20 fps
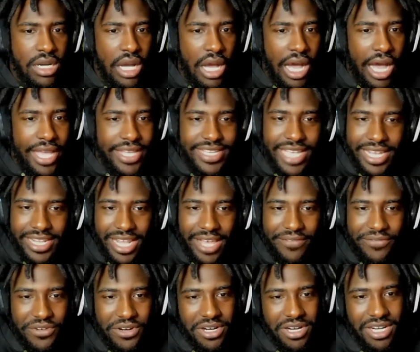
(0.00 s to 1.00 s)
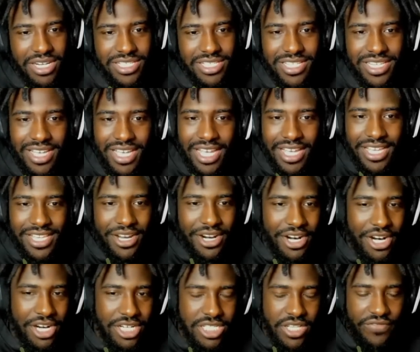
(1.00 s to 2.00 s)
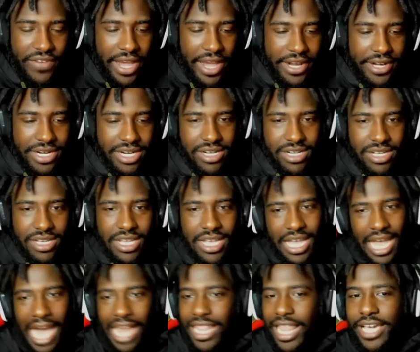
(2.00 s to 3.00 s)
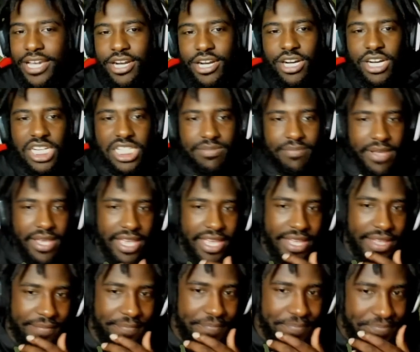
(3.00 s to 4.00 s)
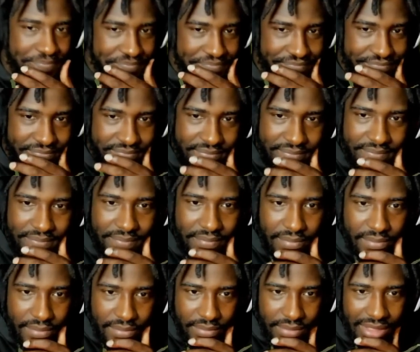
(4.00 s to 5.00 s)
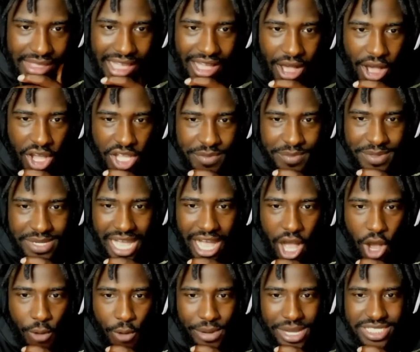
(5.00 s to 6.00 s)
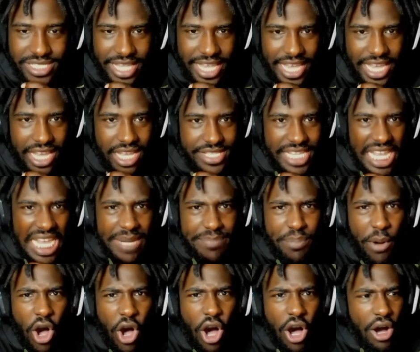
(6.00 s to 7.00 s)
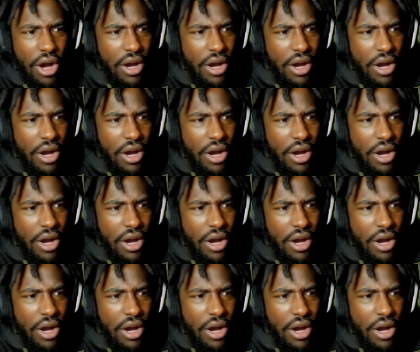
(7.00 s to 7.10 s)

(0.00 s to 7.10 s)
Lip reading: He got that first. Yes, Hurts a fighter. I like Hurts, man. I always say it. Deep ball.